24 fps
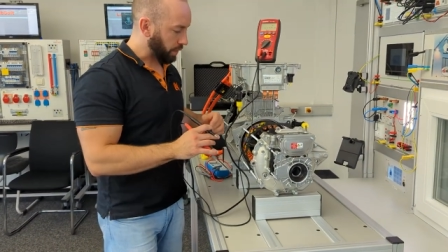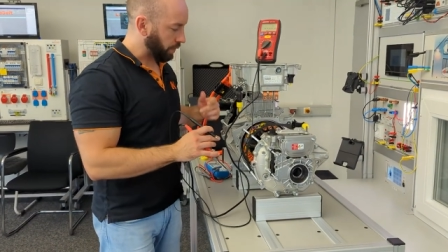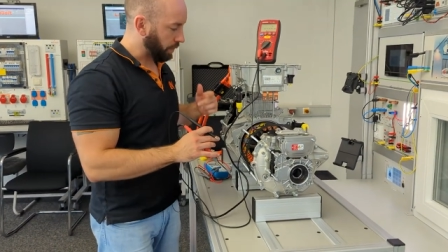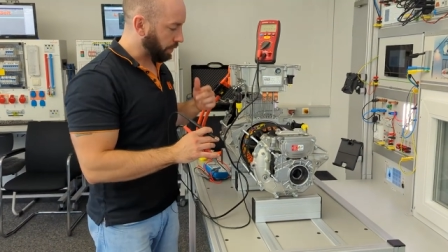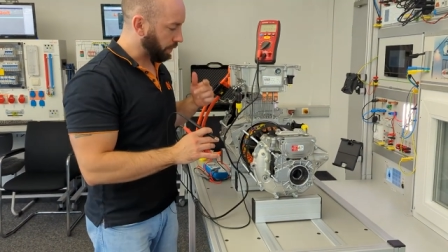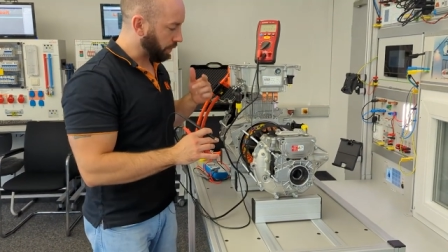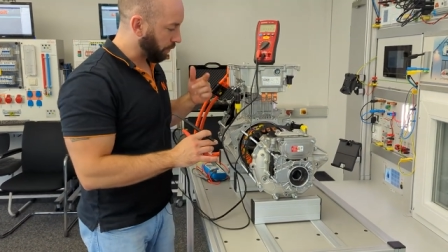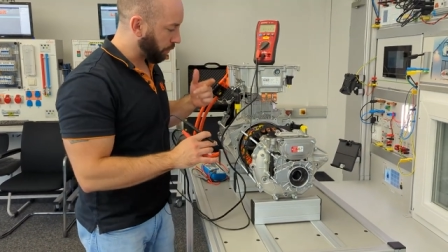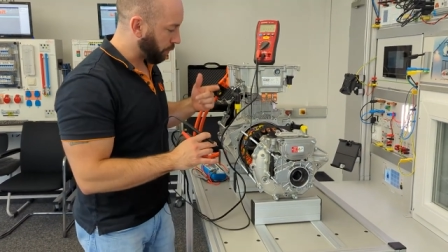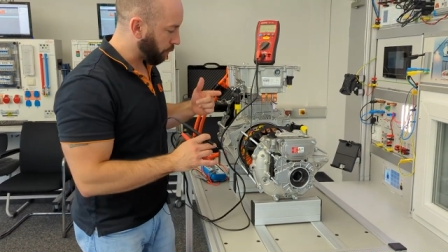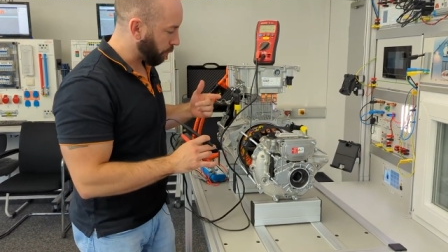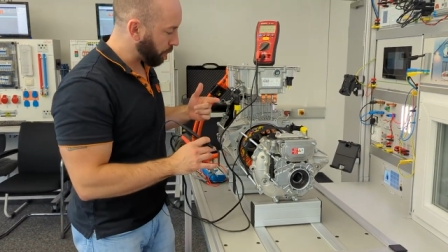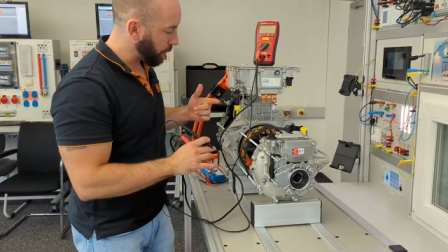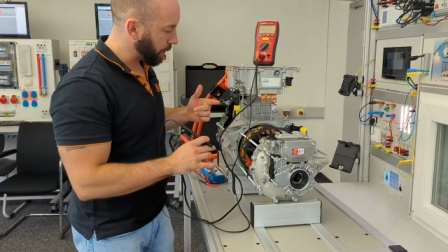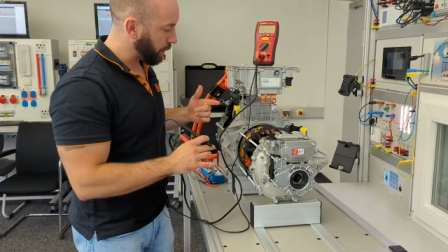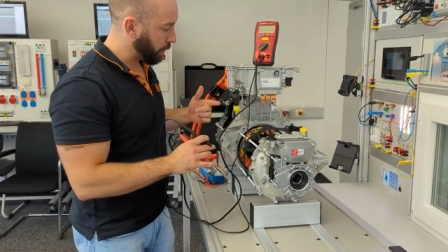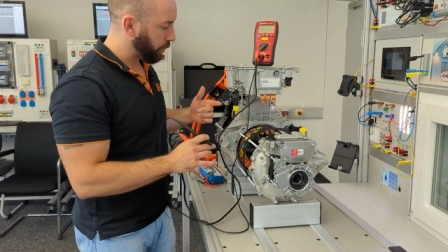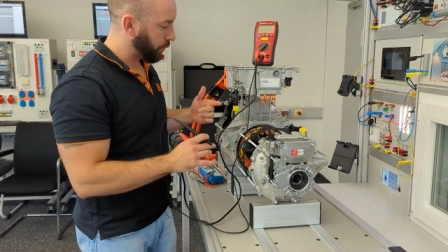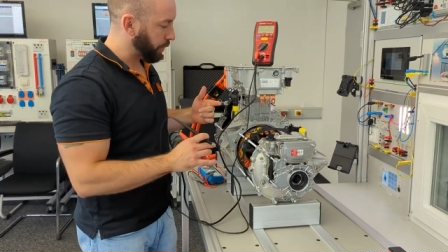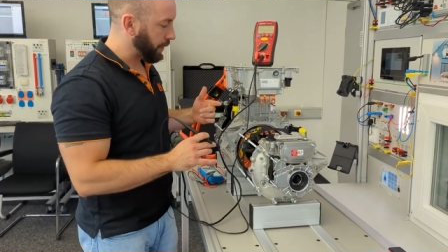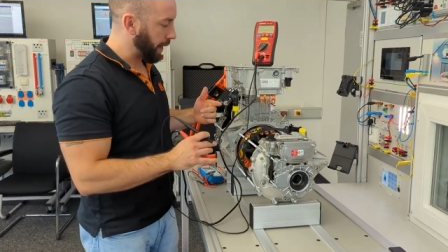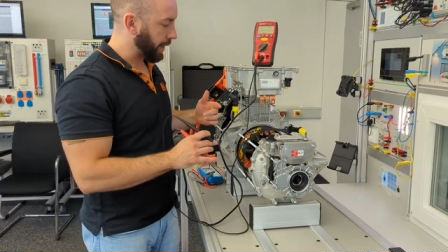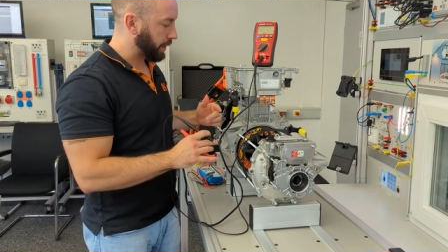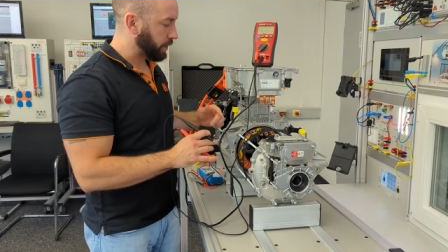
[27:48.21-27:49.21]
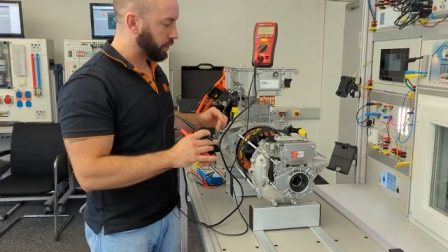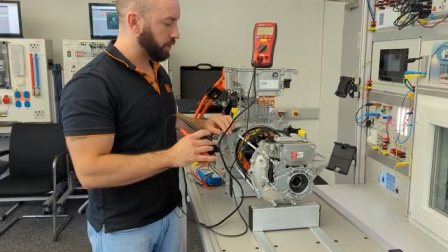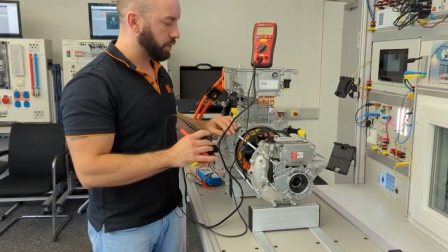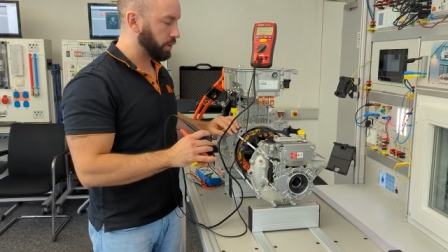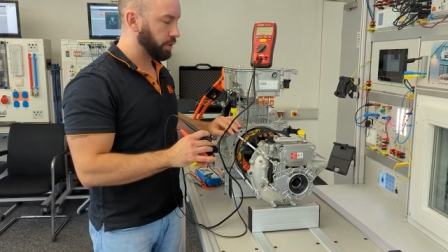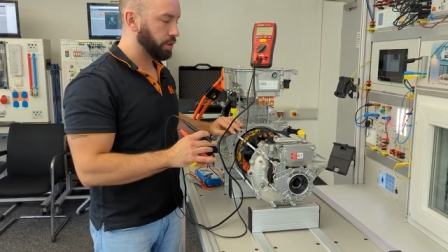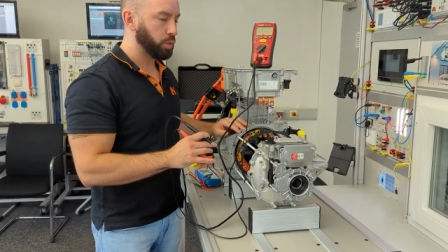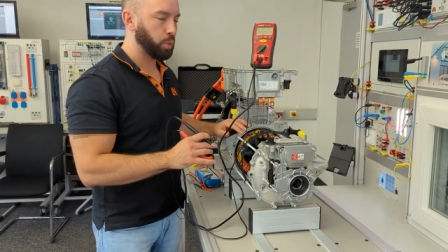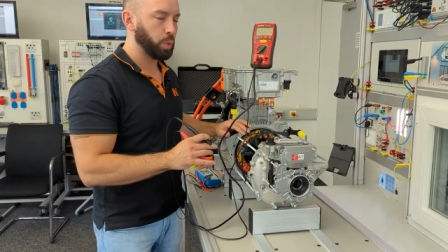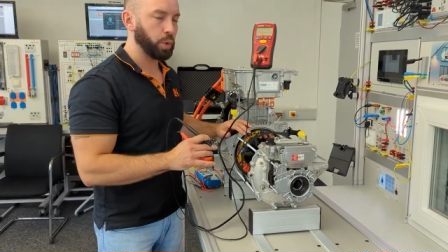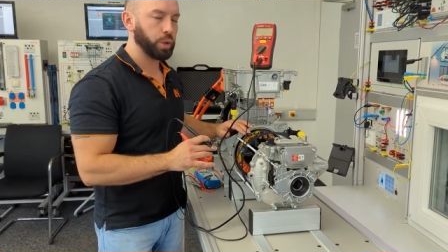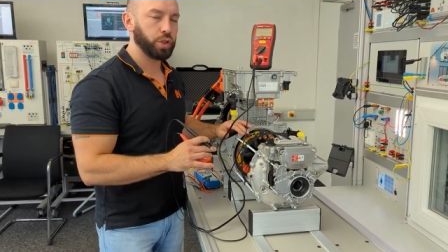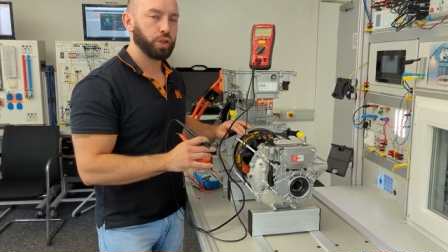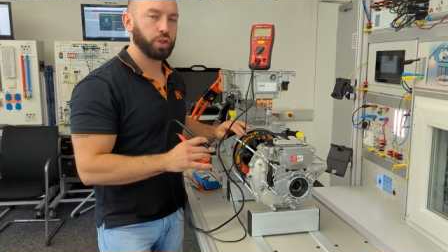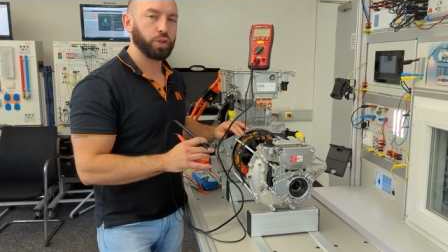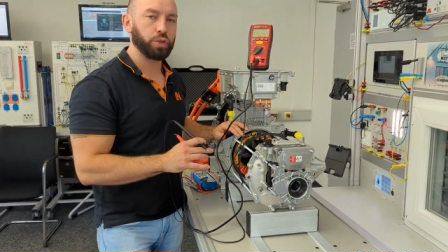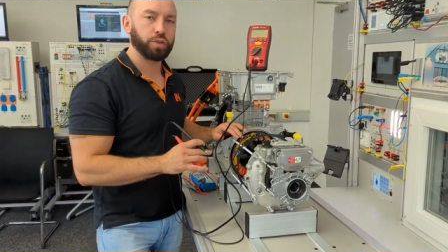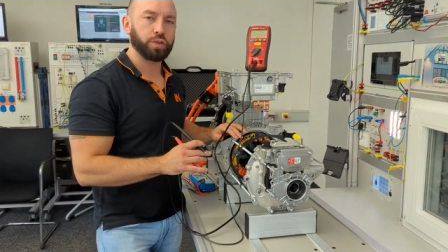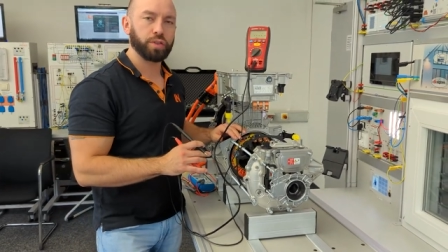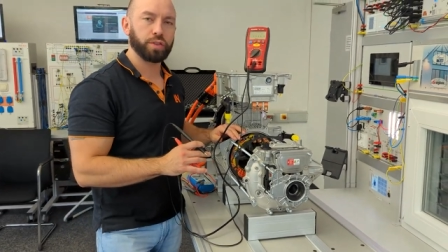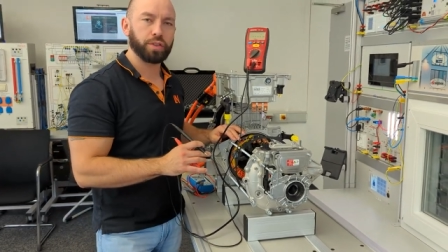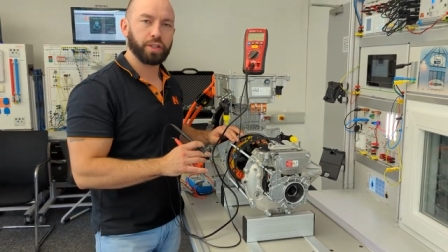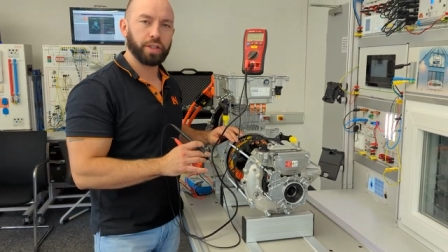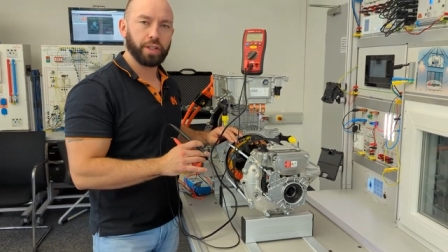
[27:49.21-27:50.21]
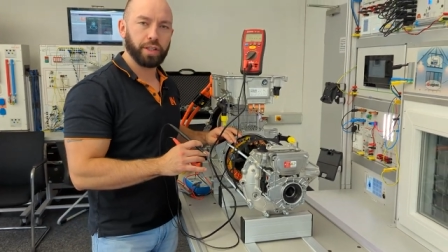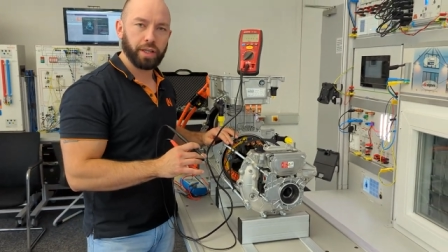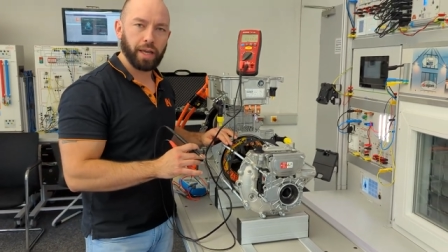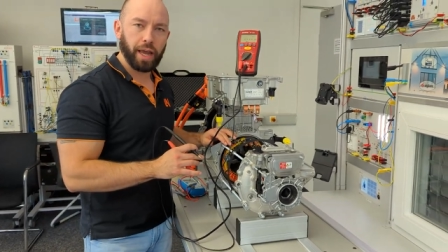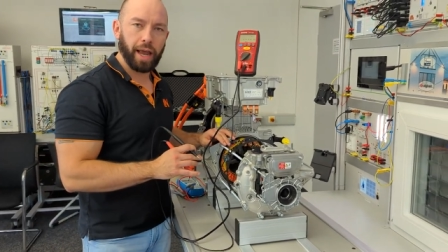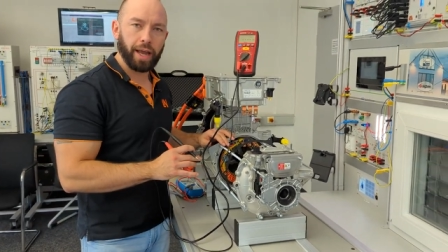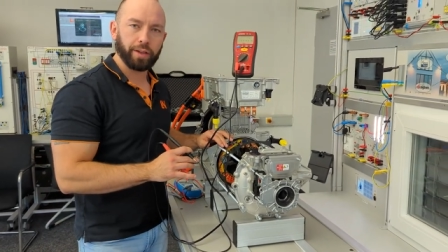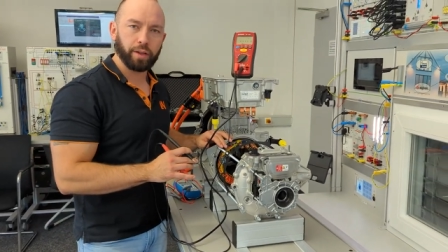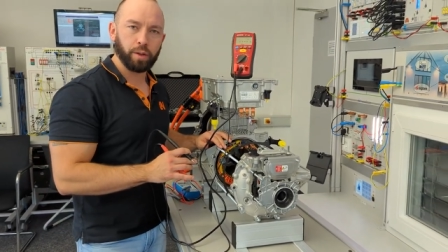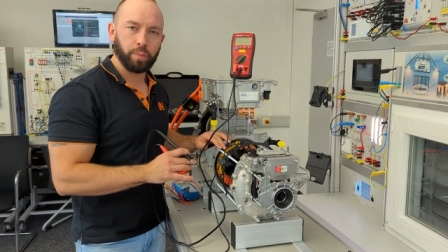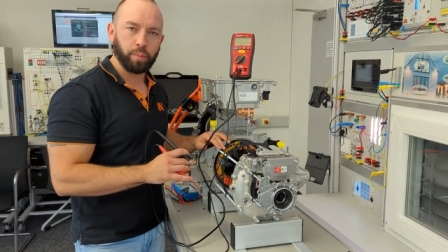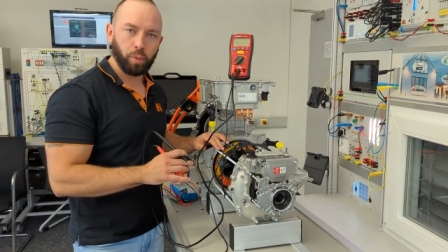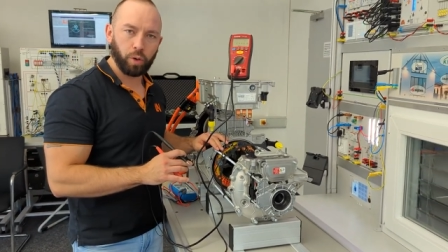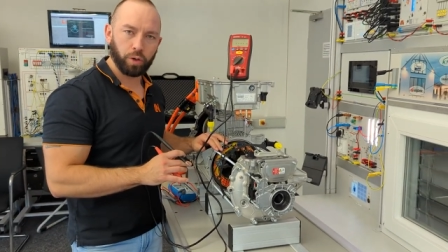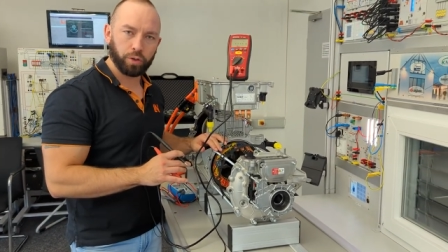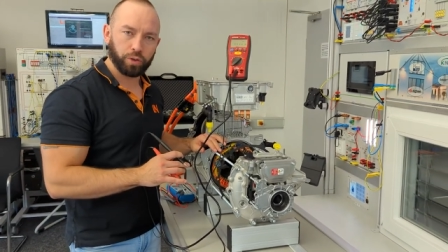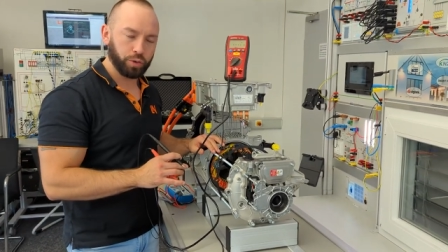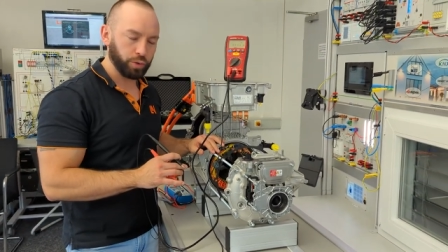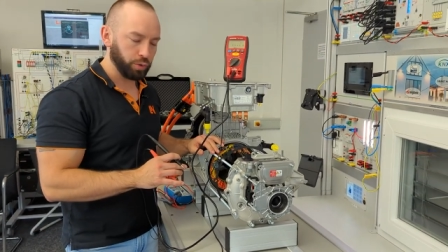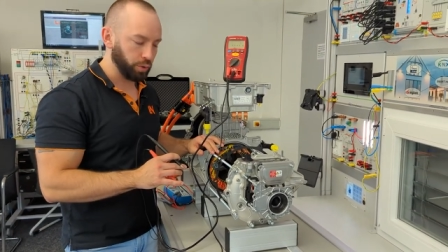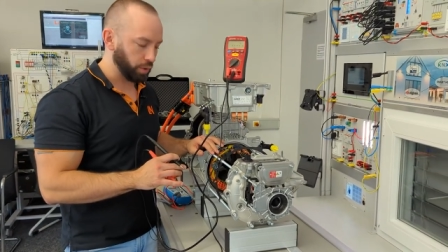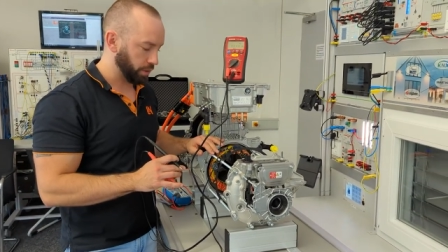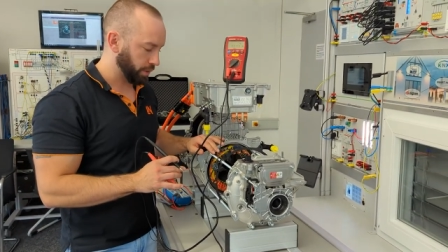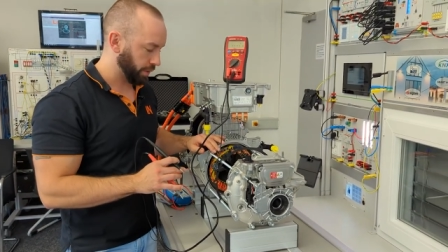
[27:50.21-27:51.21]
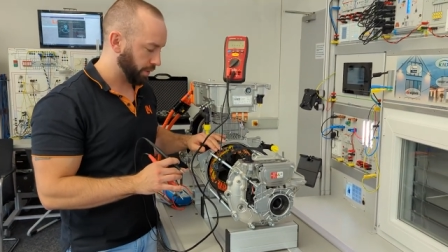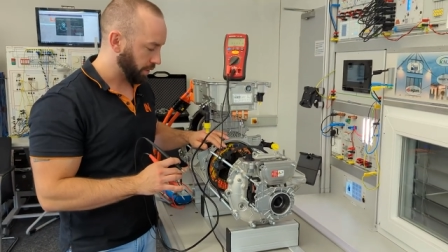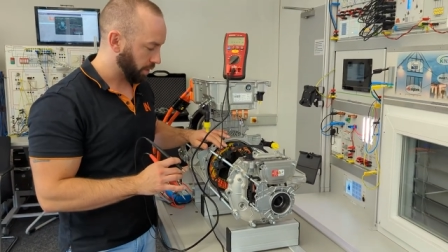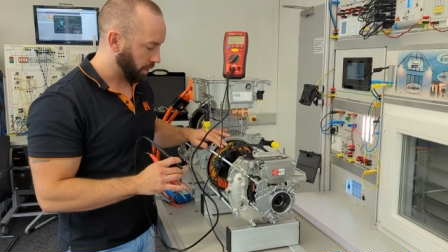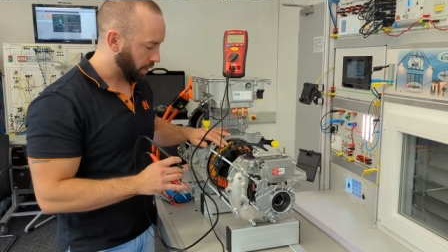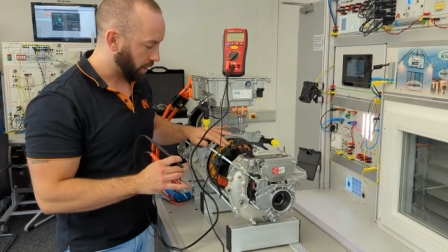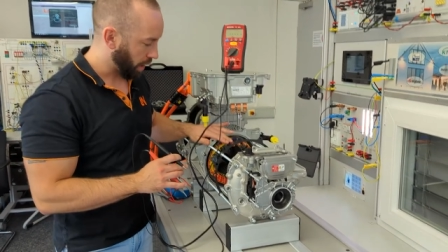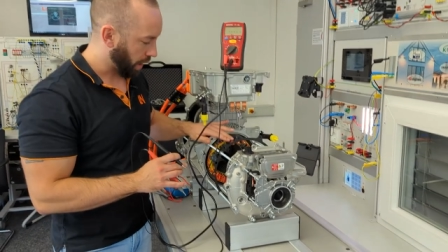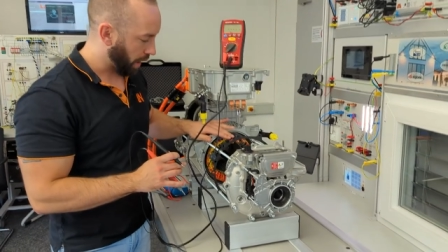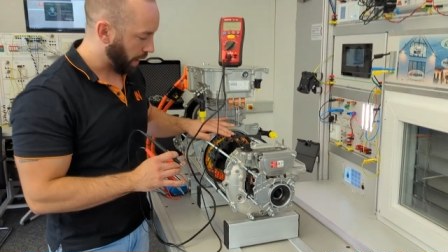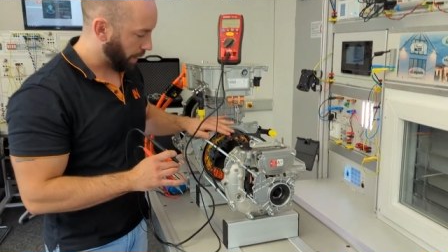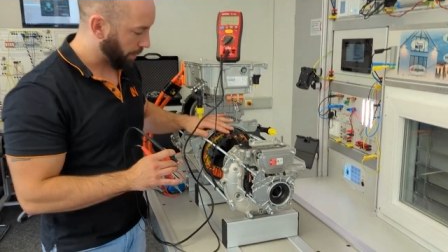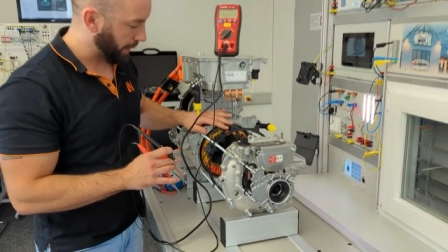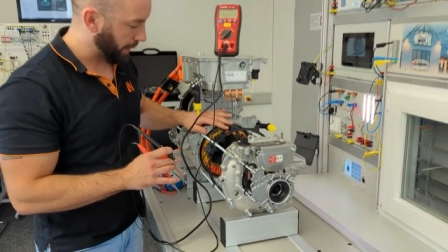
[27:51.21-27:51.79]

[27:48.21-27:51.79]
the three connections which you see at the modules are